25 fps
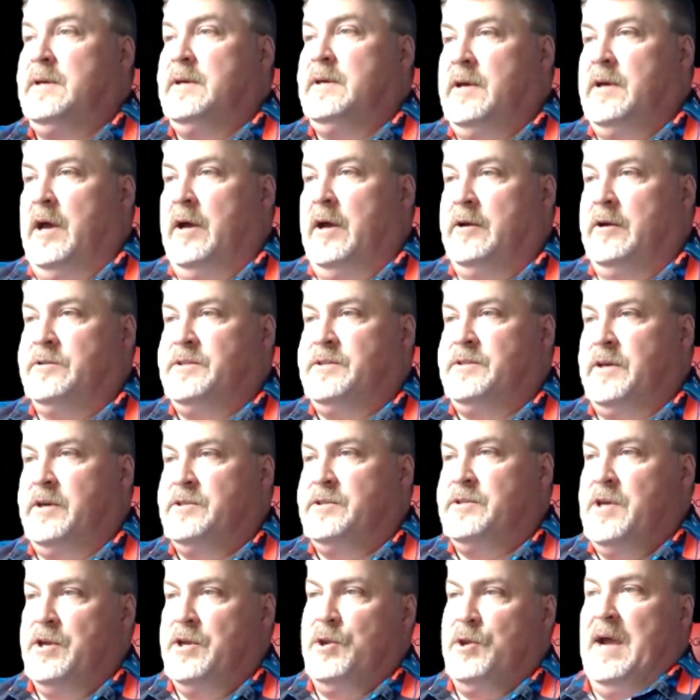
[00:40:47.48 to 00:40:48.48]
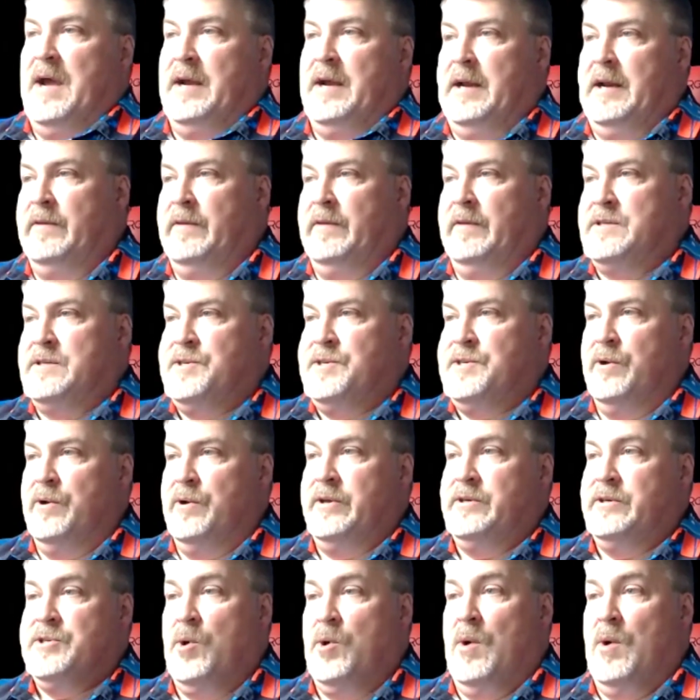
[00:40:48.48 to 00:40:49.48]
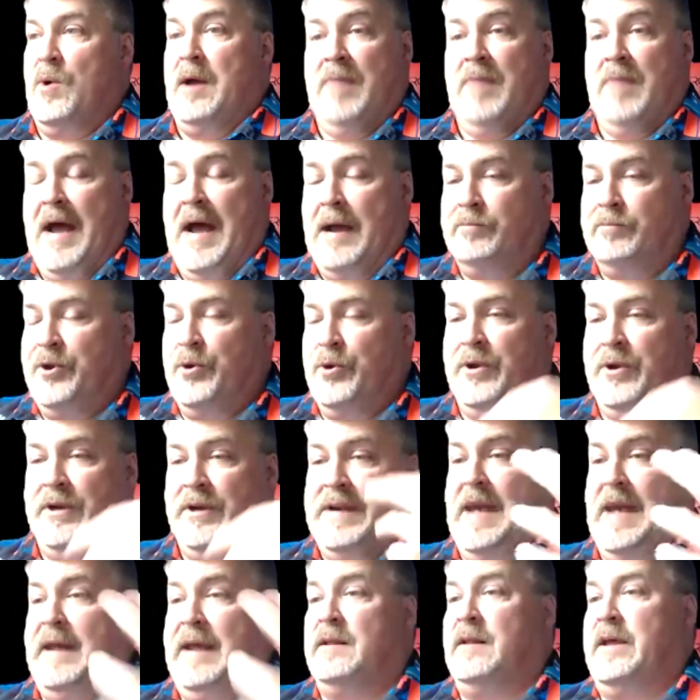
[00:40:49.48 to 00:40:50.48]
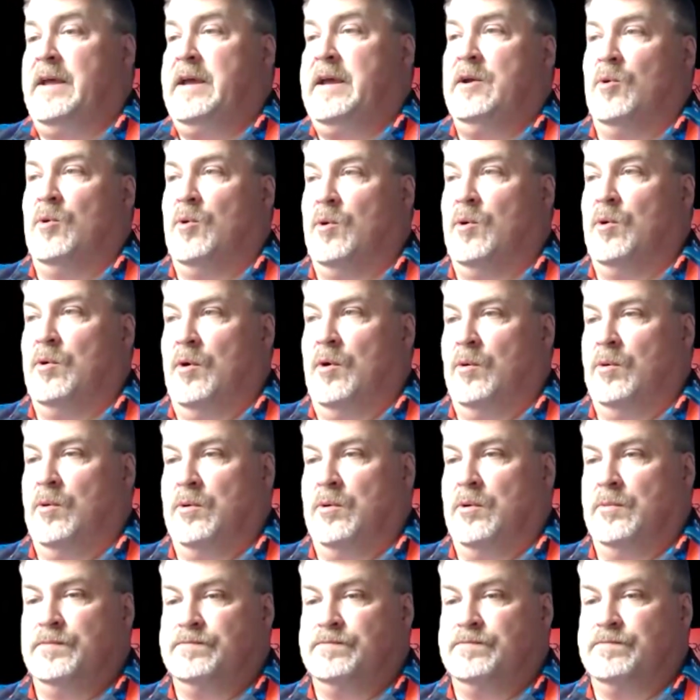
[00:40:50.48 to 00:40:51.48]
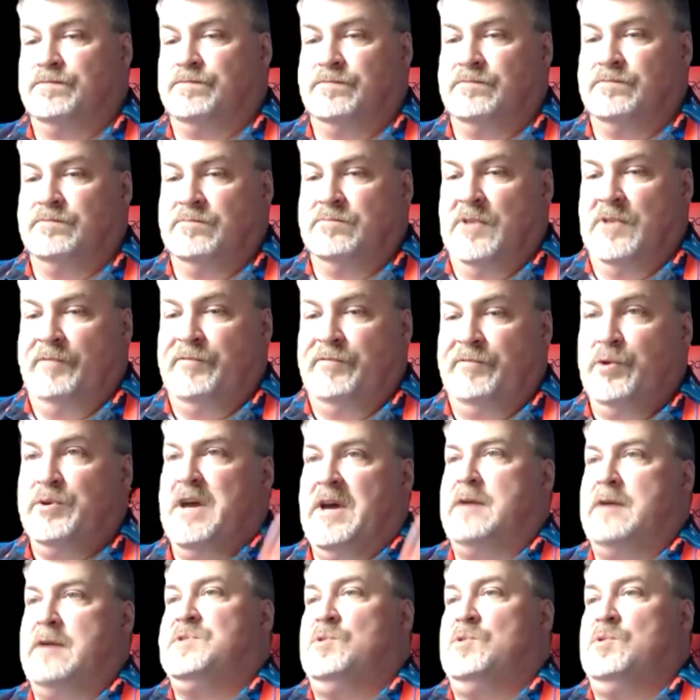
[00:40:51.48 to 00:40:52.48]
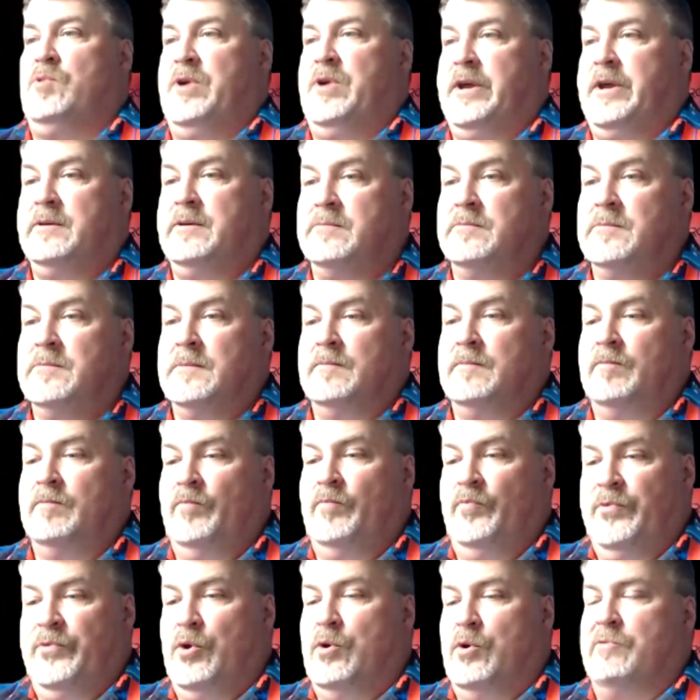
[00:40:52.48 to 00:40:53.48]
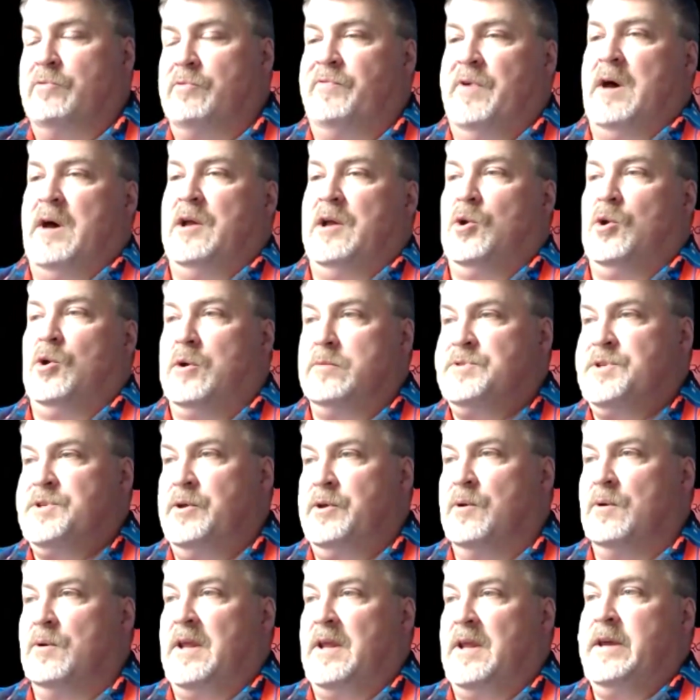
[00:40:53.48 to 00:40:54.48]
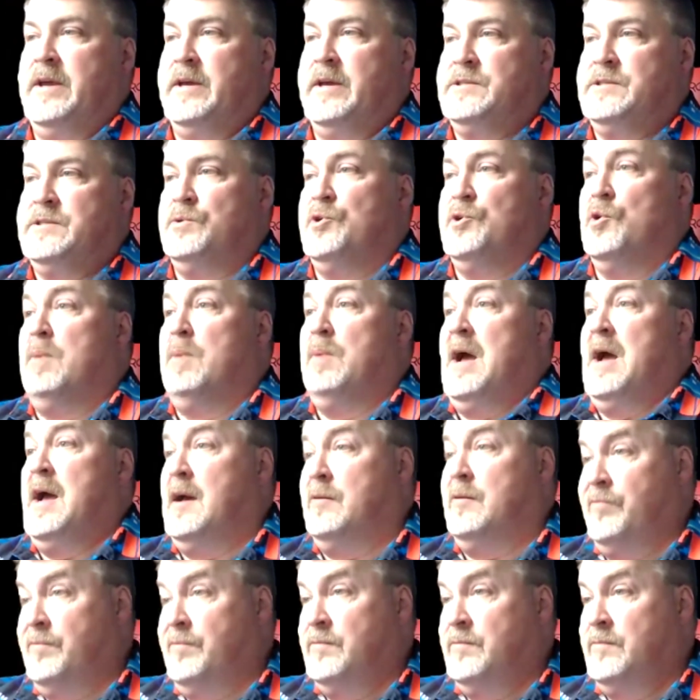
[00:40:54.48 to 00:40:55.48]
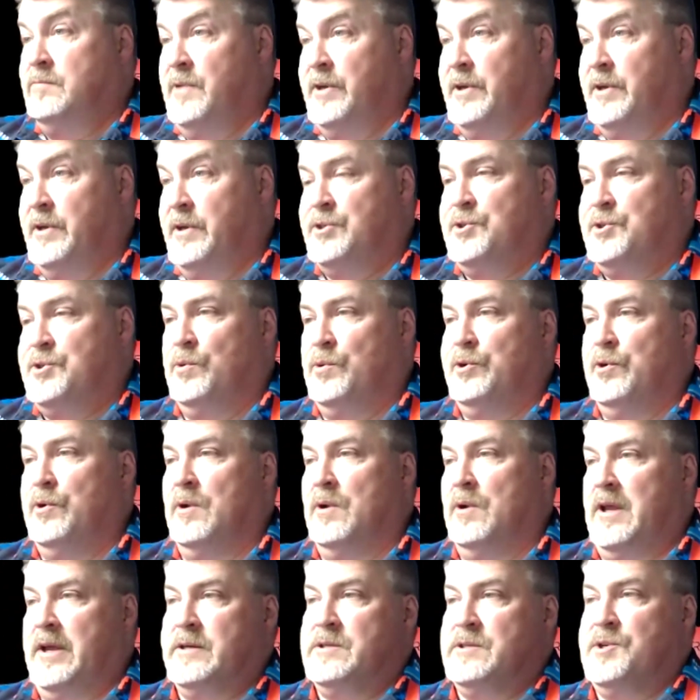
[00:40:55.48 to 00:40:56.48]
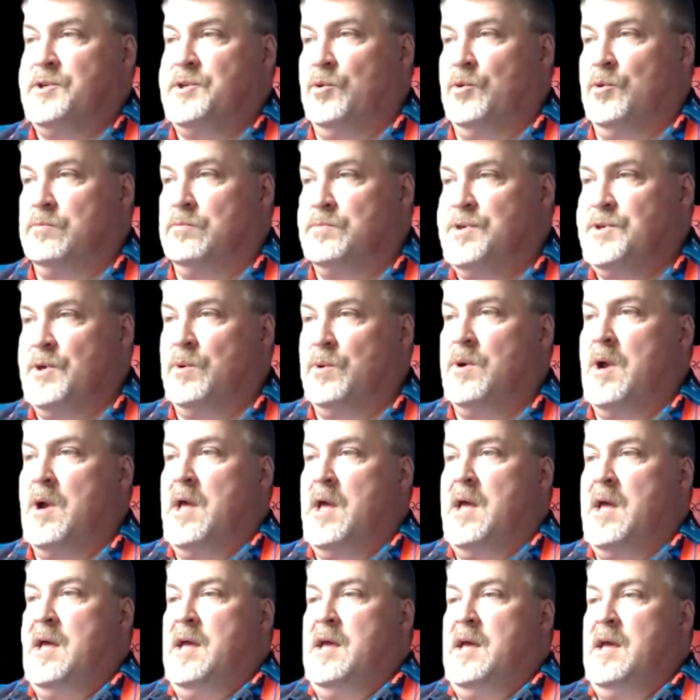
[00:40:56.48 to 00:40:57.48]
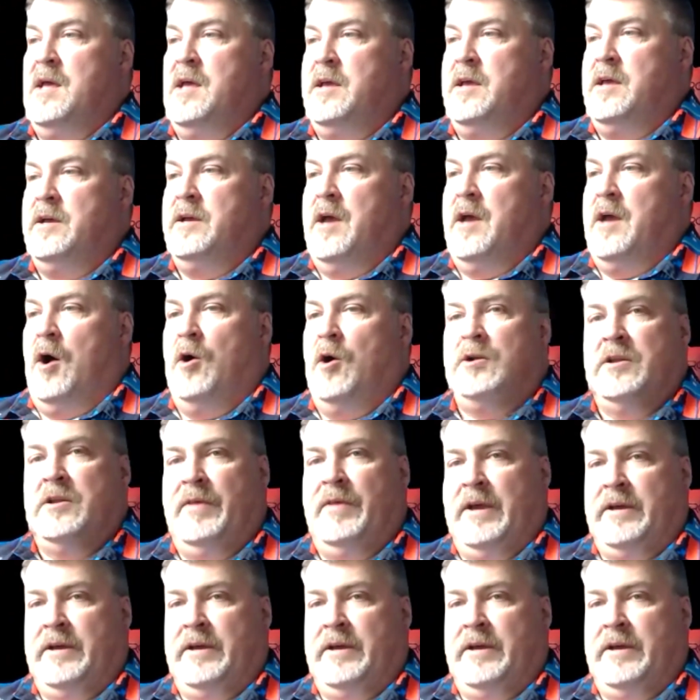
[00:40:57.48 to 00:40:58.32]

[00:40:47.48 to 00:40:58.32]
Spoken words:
to continue adding that series. So I'm doing daily or a few times a week doing follow-ups to your leads on your behalf, and it's showing your links to them. So all of that